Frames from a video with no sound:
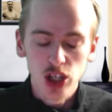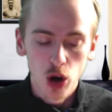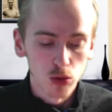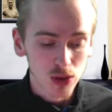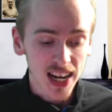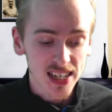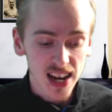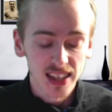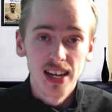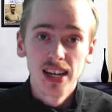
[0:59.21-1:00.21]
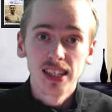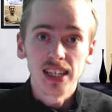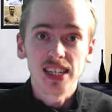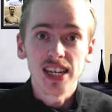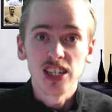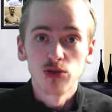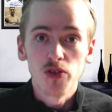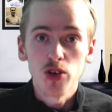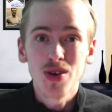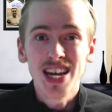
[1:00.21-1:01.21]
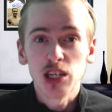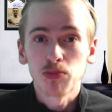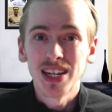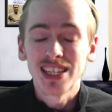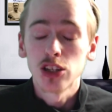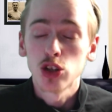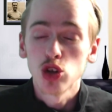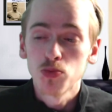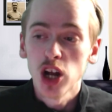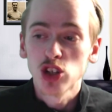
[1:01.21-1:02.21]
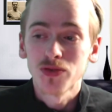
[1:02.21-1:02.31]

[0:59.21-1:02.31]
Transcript: So, like I said, the seasonal review is split into two parts.